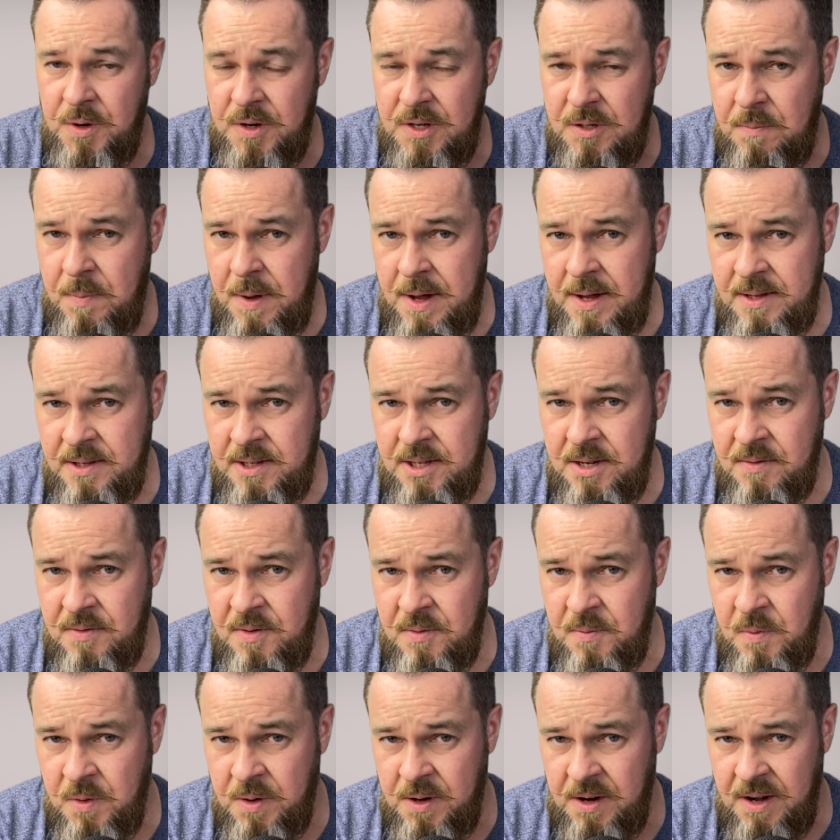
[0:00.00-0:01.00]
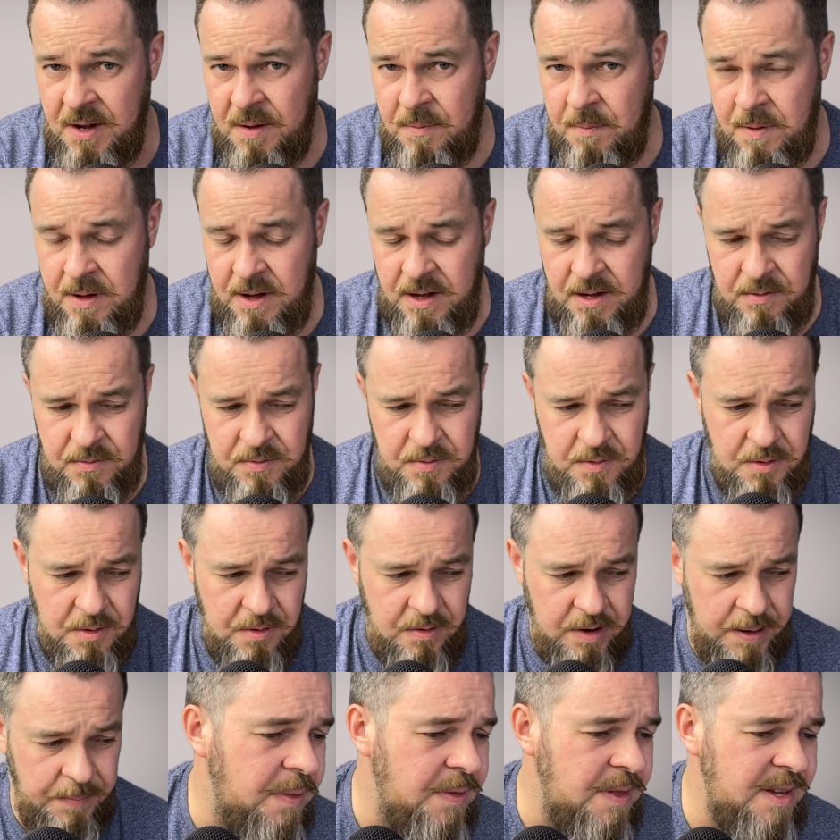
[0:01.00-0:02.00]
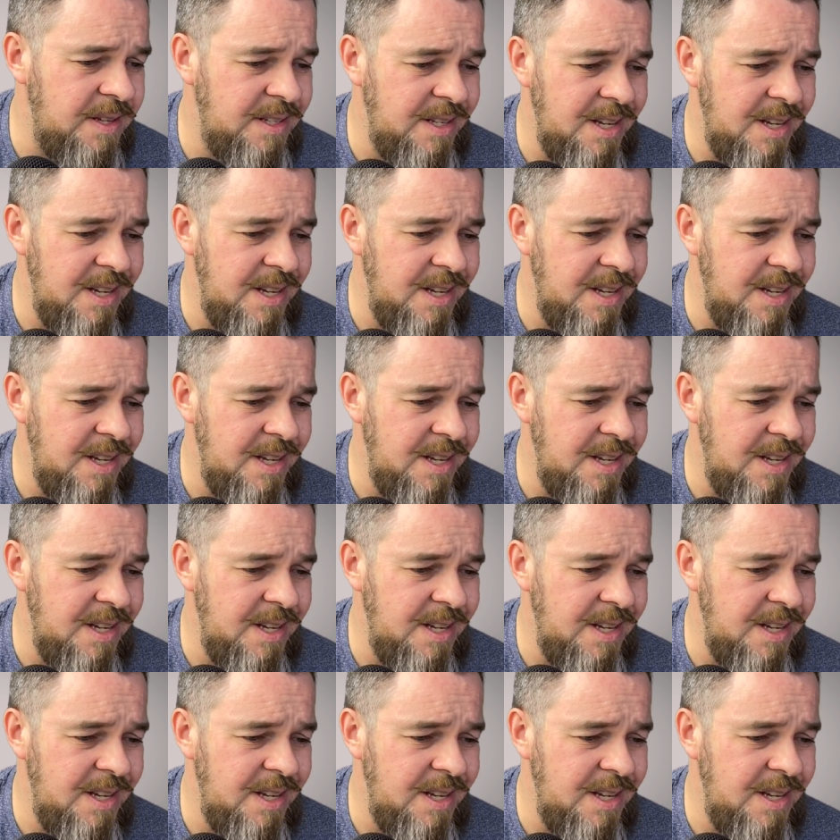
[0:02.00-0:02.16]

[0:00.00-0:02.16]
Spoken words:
expensive than what I paid for it. This